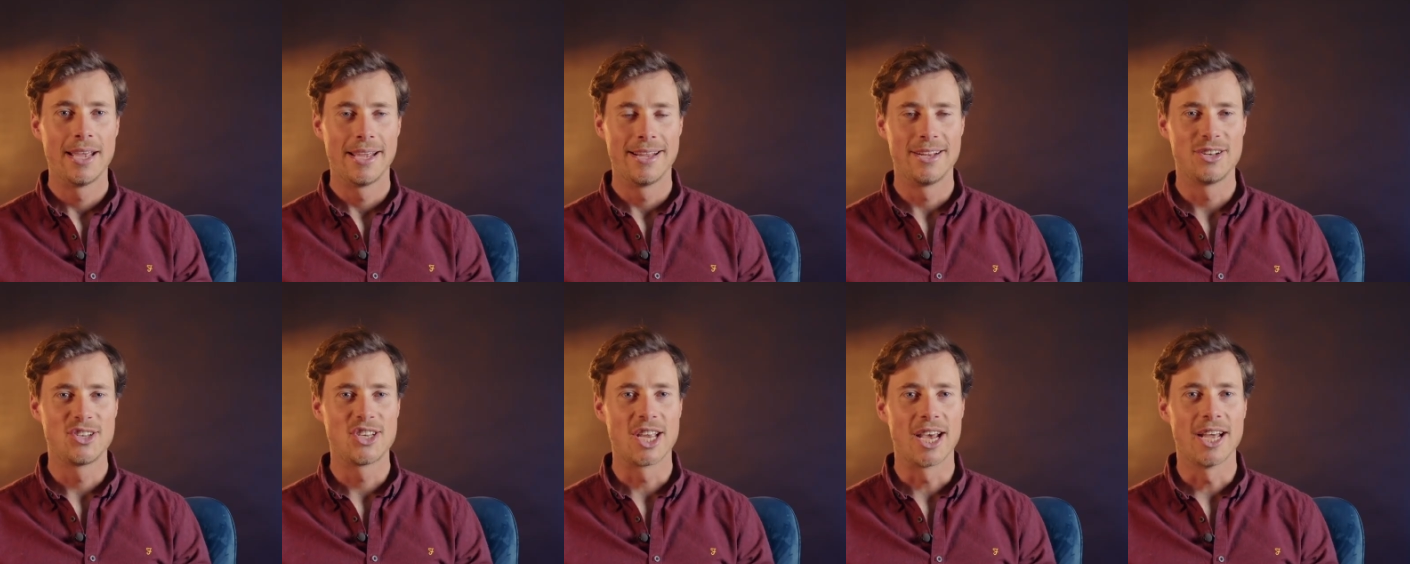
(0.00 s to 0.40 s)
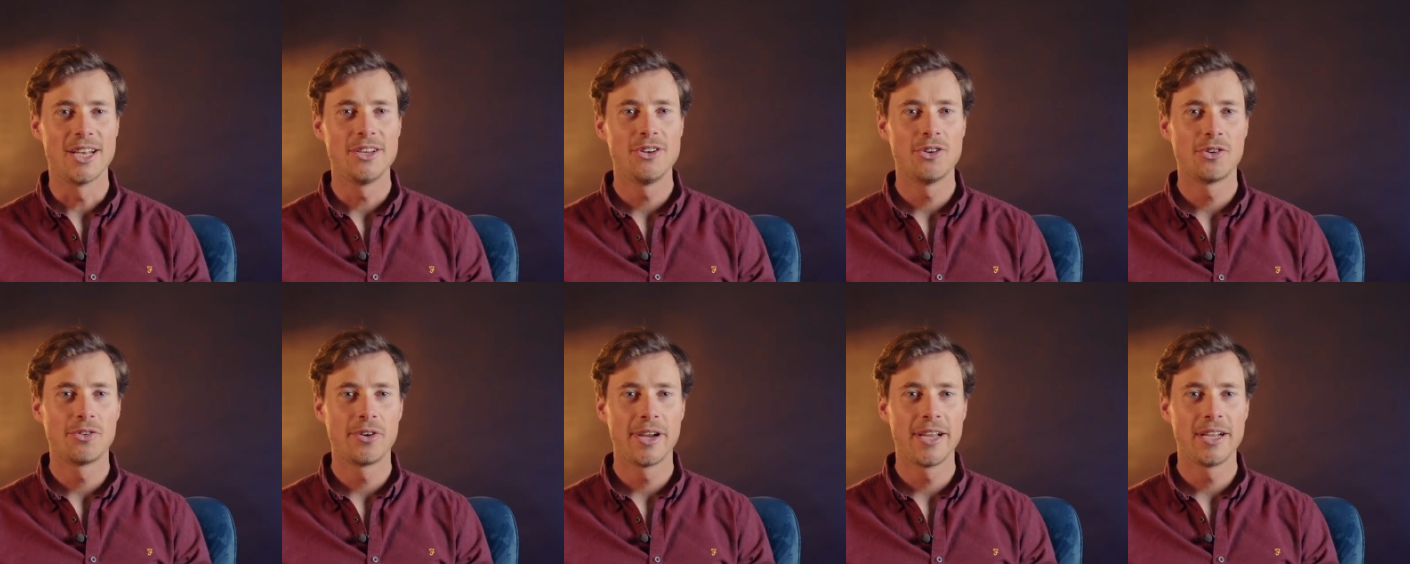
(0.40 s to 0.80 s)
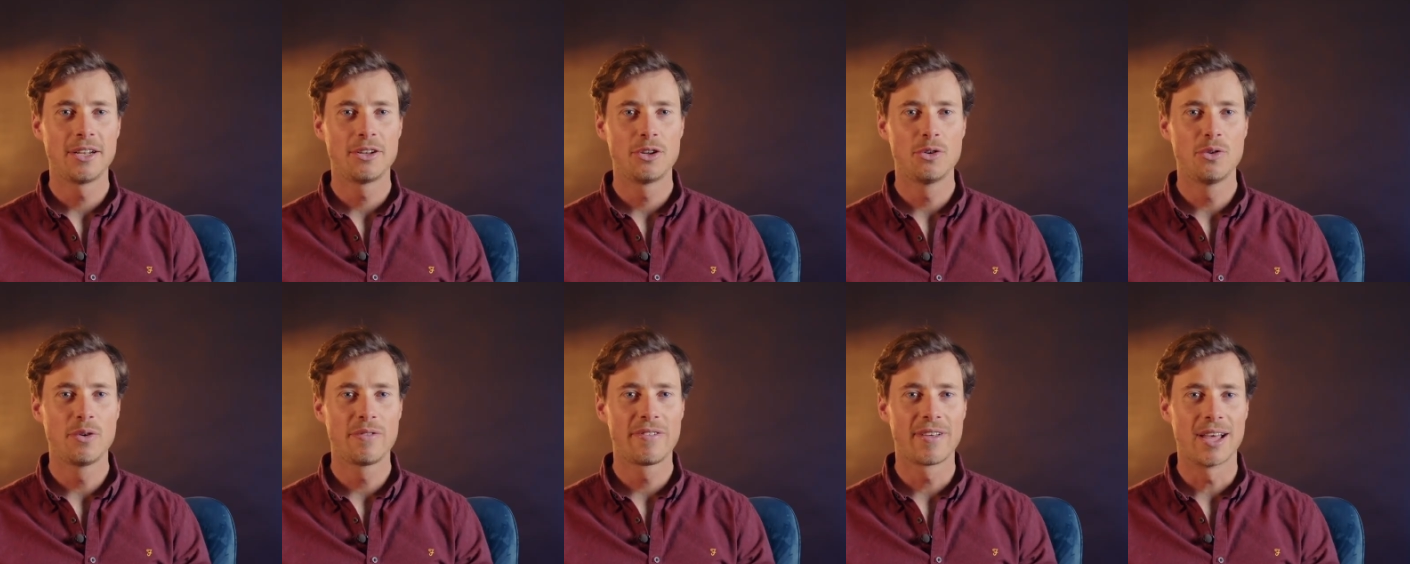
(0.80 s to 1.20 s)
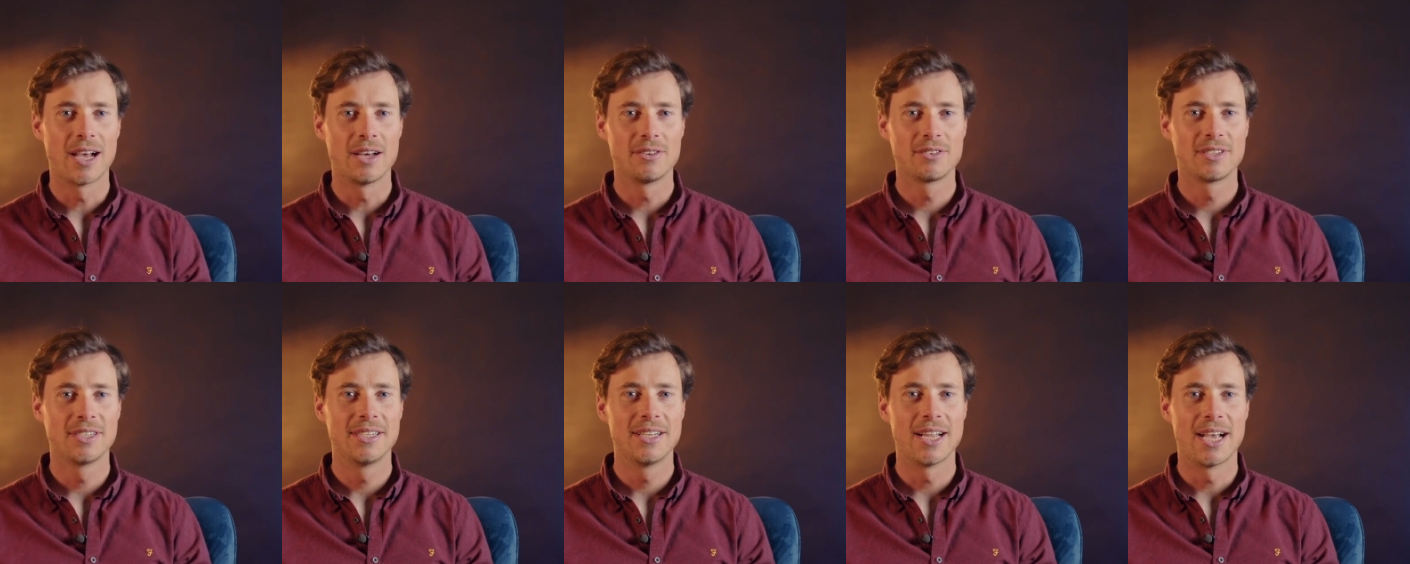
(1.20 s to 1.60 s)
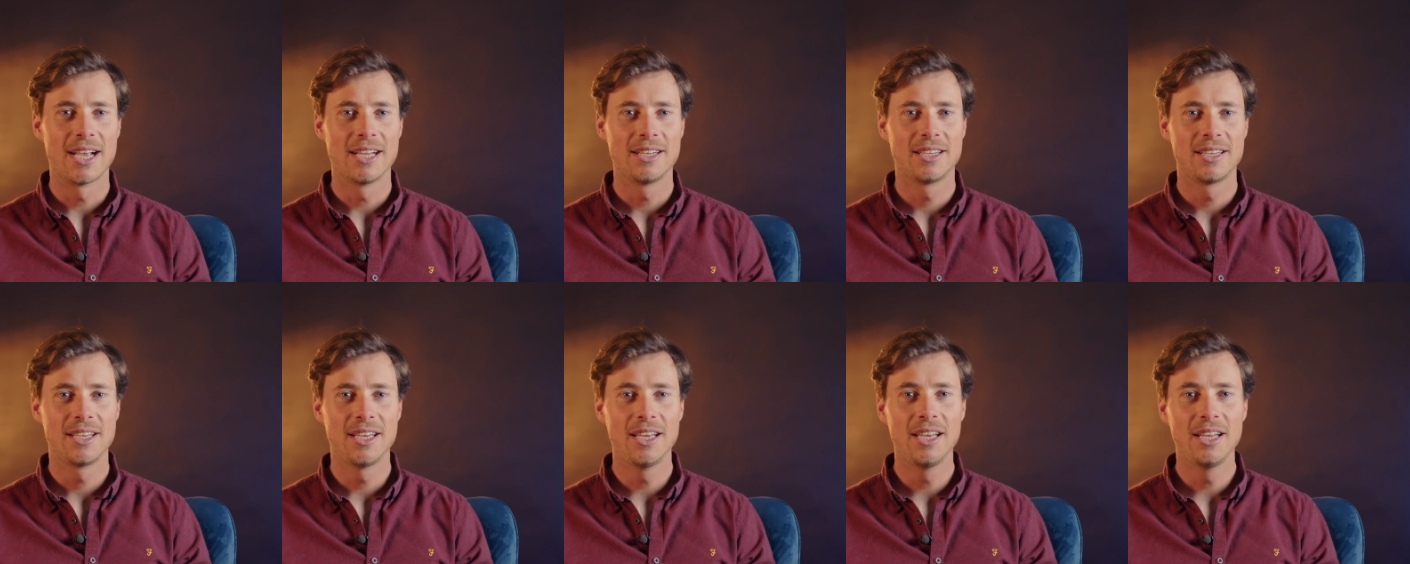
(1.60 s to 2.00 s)
In January two thousand
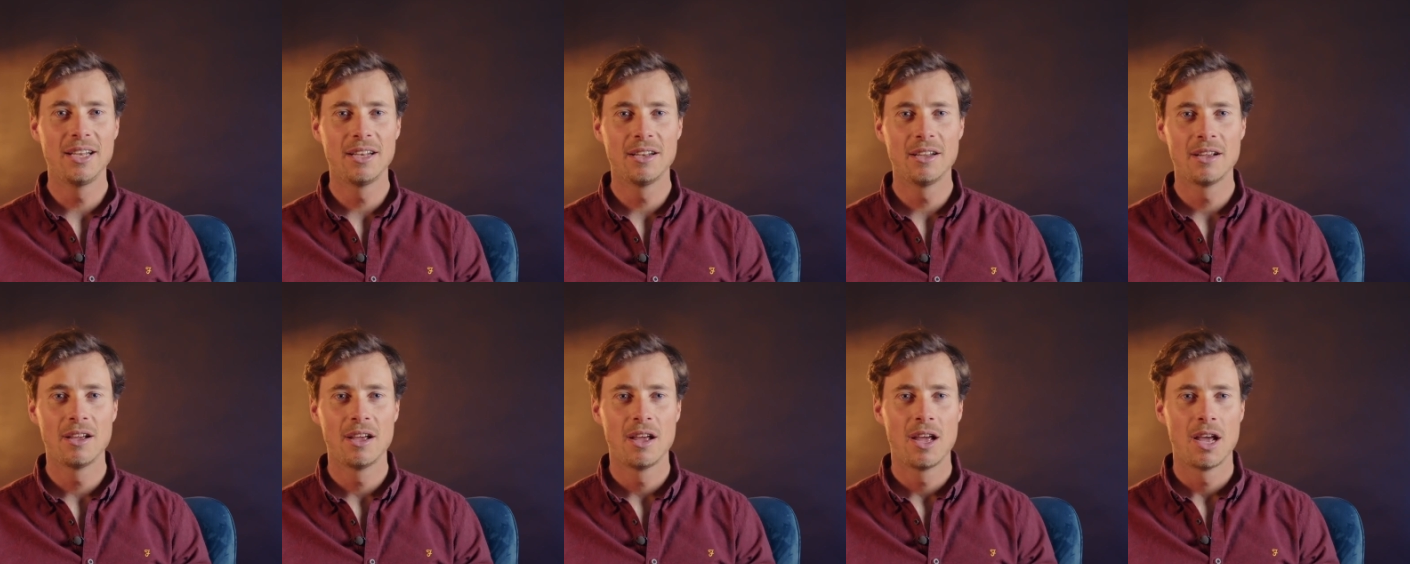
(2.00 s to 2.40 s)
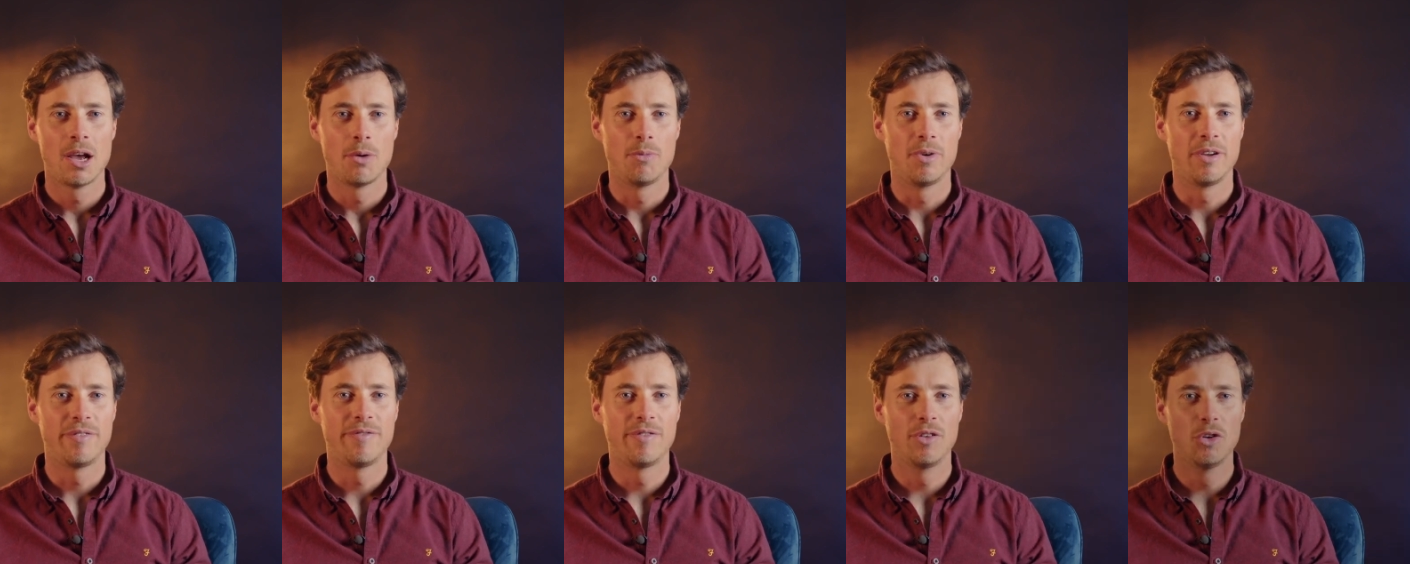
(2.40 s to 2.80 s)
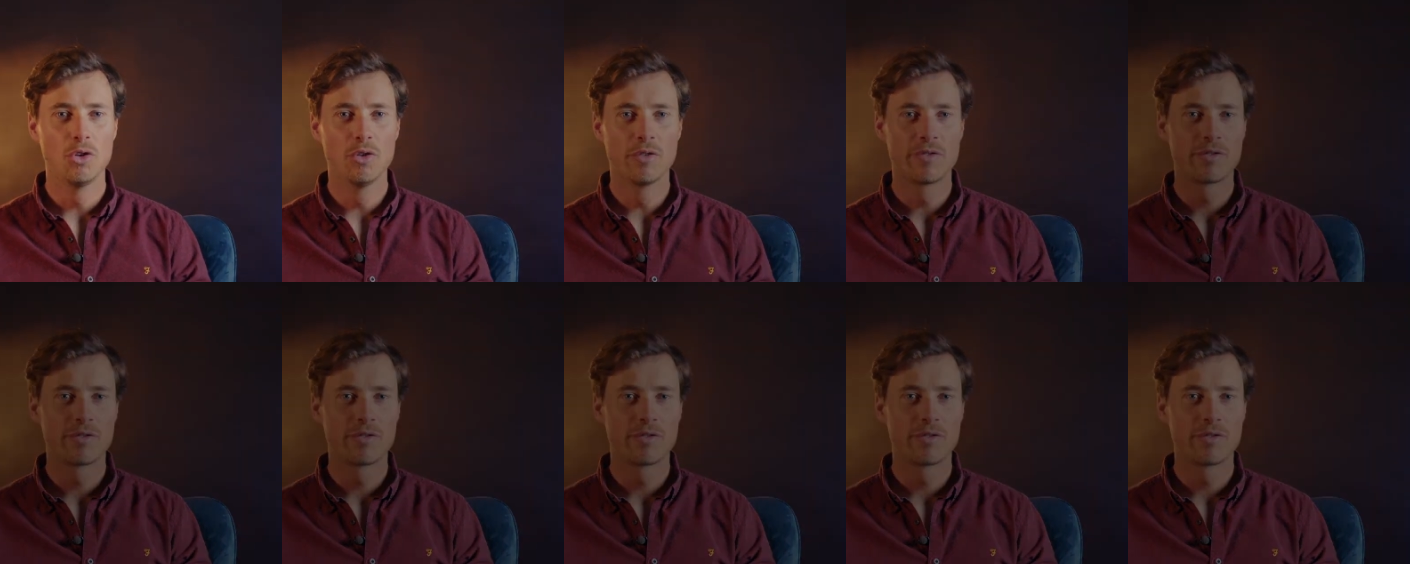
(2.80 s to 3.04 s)
nineteen, we flew